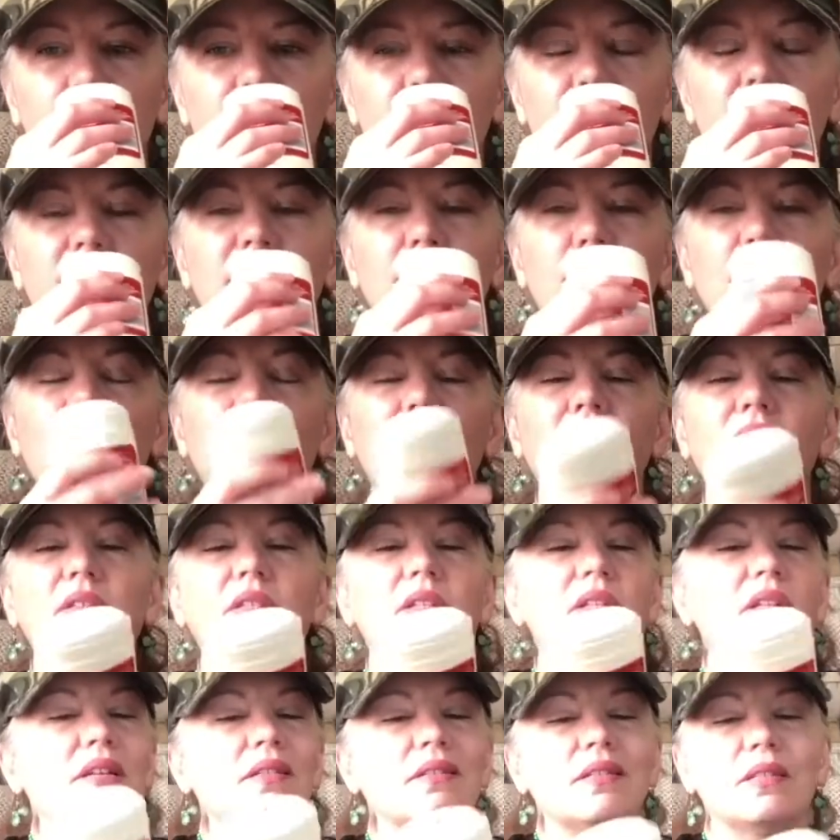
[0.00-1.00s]
It smells,
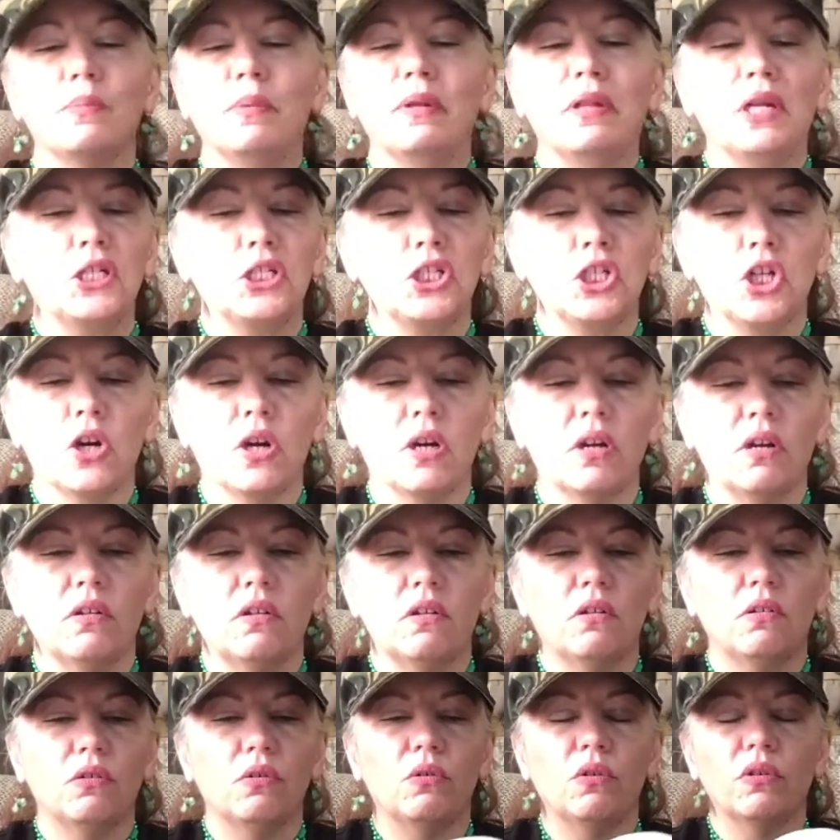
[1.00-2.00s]
it doesn't smell like
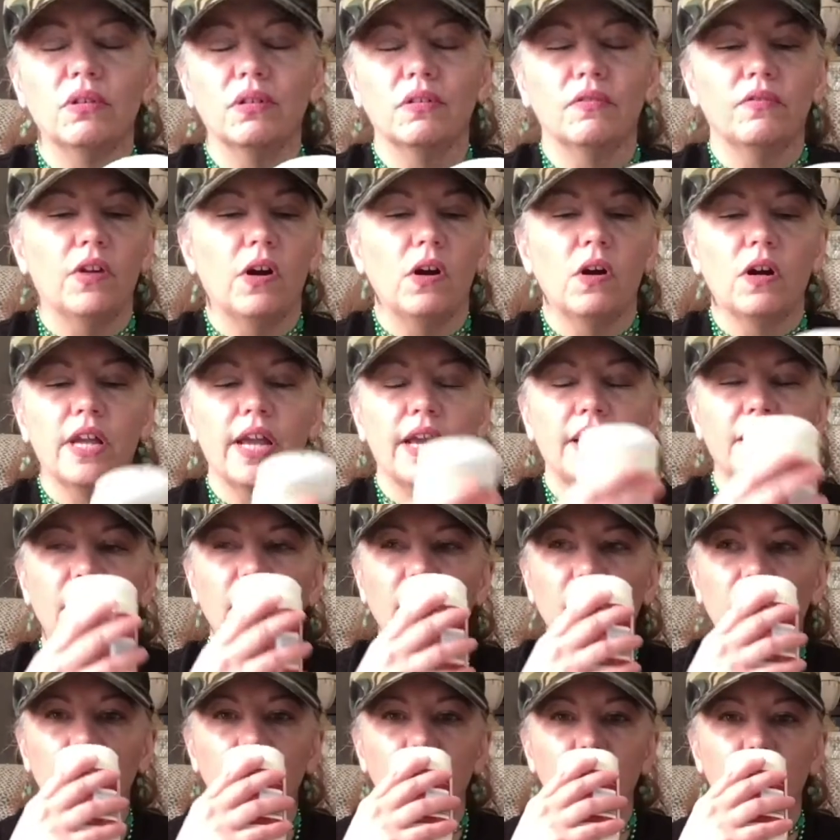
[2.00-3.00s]
charcoal or a
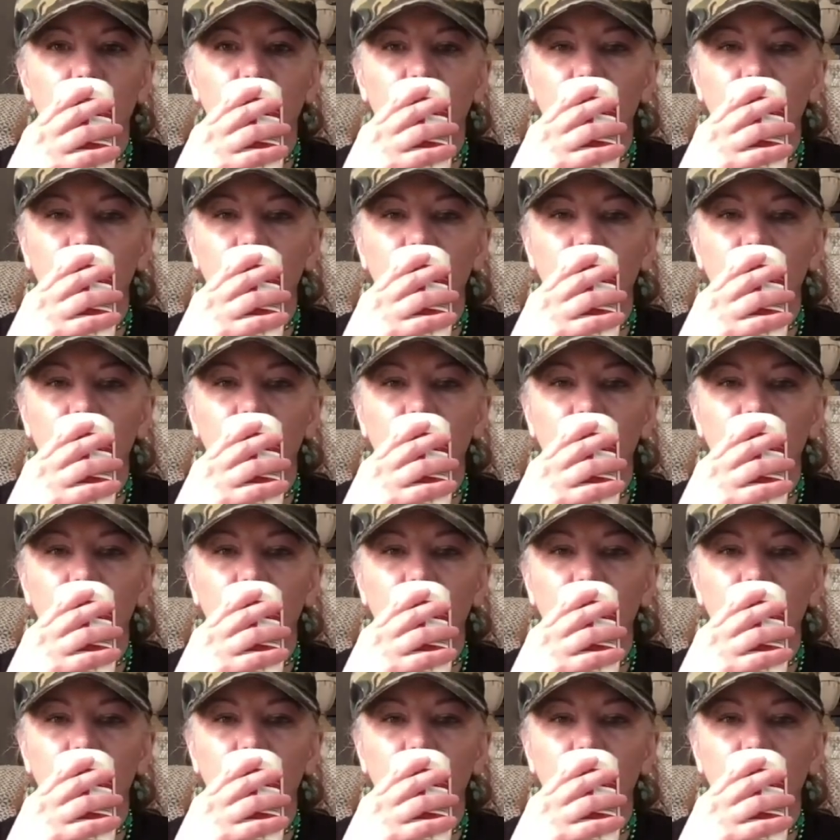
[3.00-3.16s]
volcano.